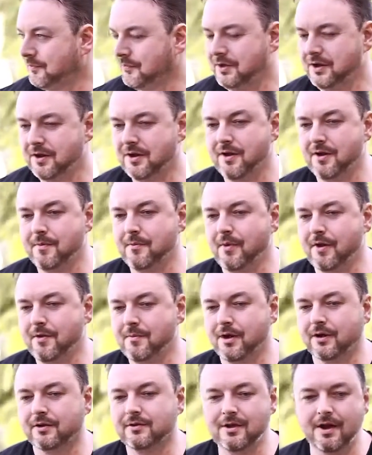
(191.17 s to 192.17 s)
You know, one of
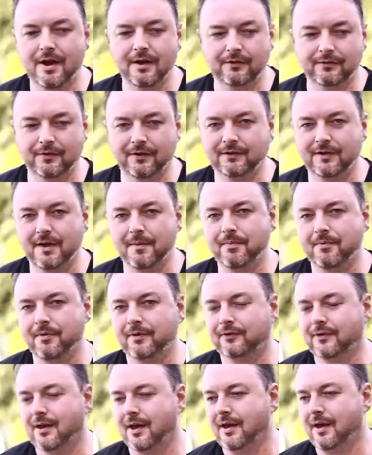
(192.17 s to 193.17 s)
my clients, for example,
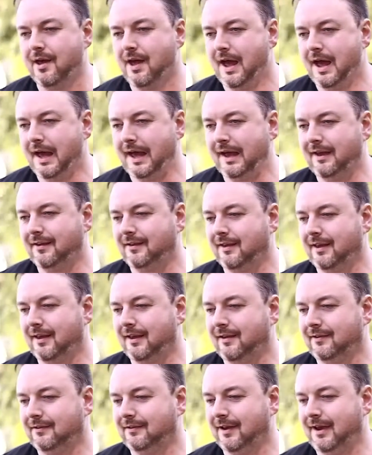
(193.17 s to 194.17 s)
is he teaches